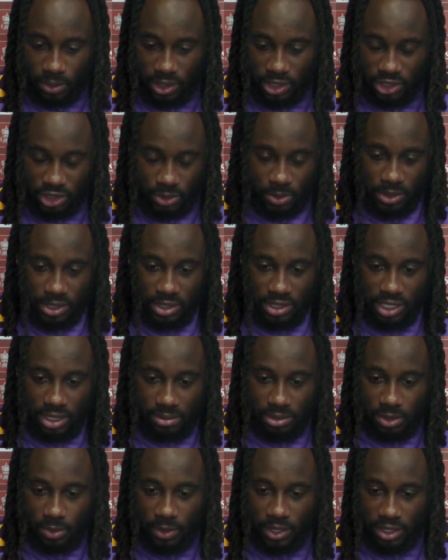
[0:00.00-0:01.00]
I just want the
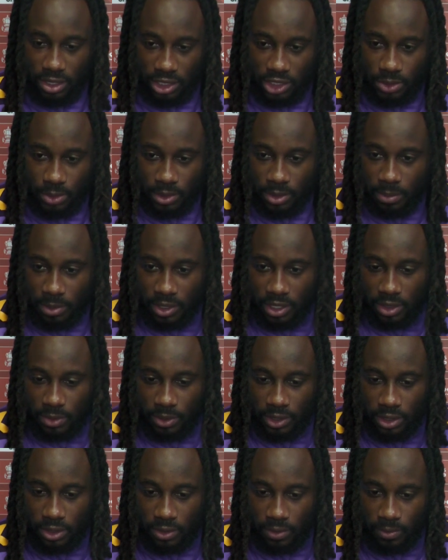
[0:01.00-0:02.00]
team to win. I just want to play
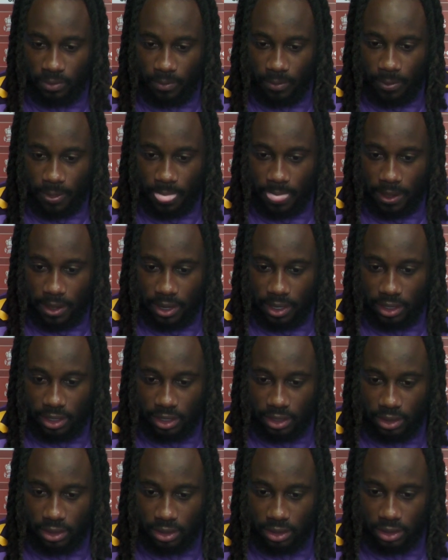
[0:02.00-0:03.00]
well, and
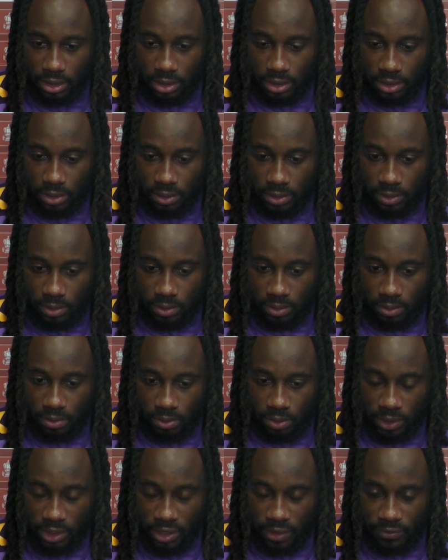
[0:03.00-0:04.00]
then uh,
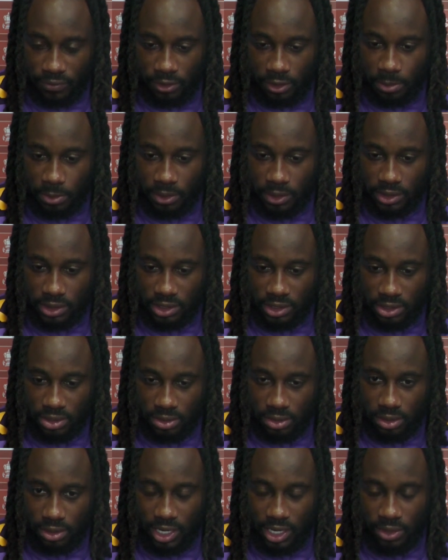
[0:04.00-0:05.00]
we get three points. It's
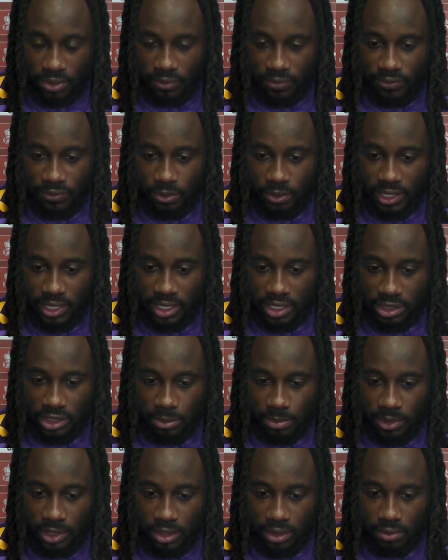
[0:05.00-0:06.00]
not. I don't feel like it's
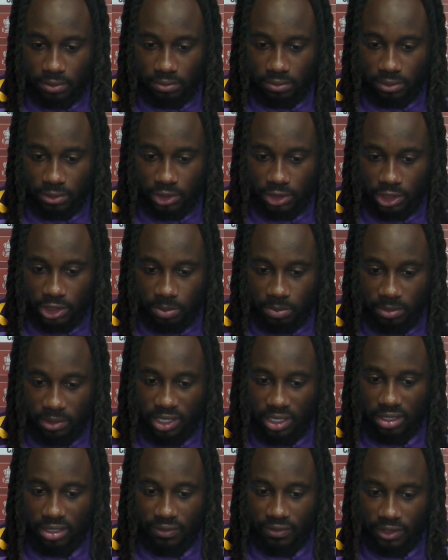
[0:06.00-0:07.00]
about just
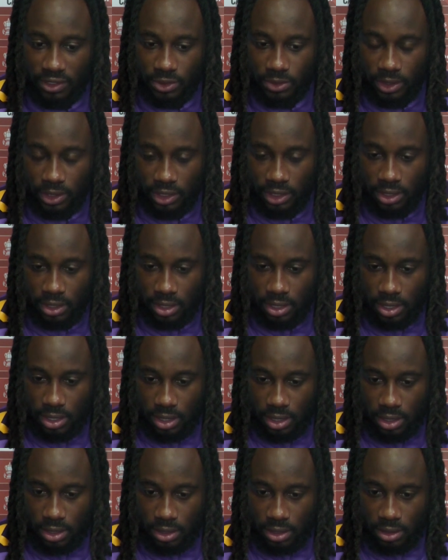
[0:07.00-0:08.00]
me individually,
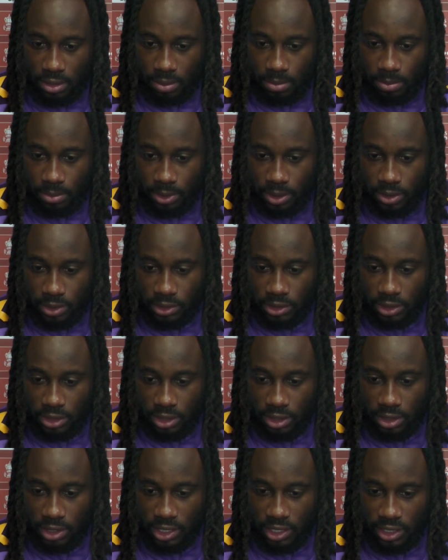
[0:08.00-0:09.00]
because
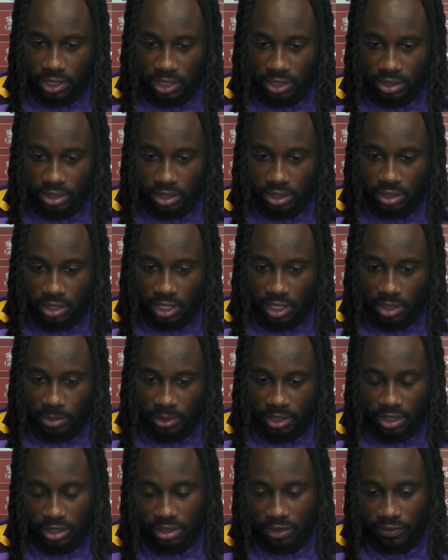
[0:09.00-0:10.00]
uh, at the end of the day, I'm
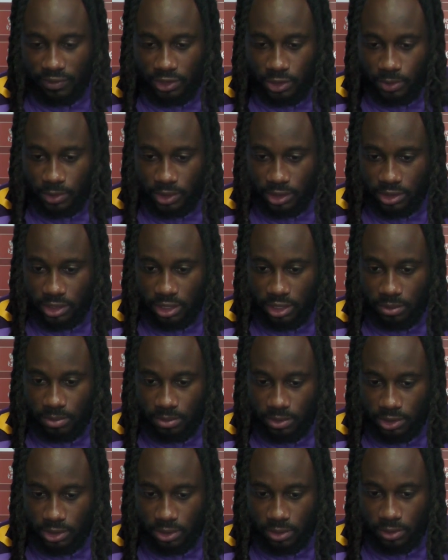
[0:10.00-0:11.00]
an individual in a
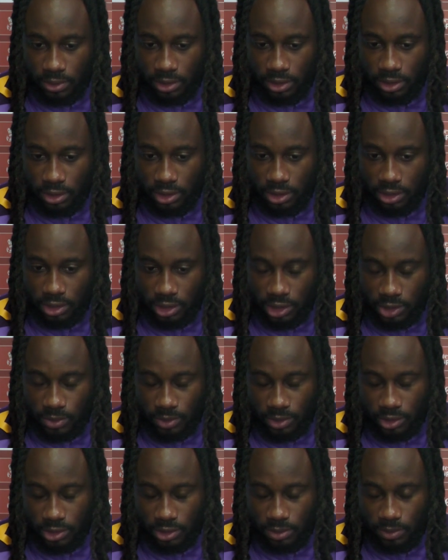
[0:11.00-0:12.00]
team. So uh, I just
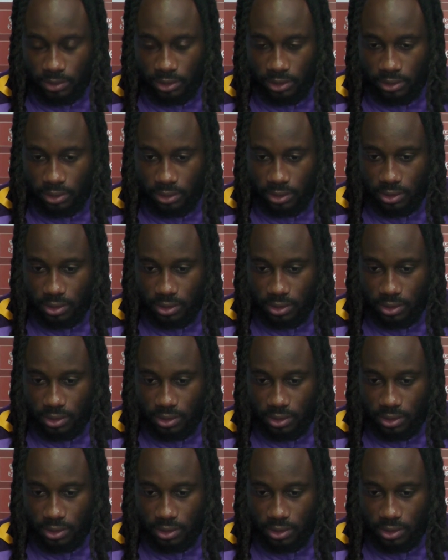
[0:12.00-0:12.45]
want us to win.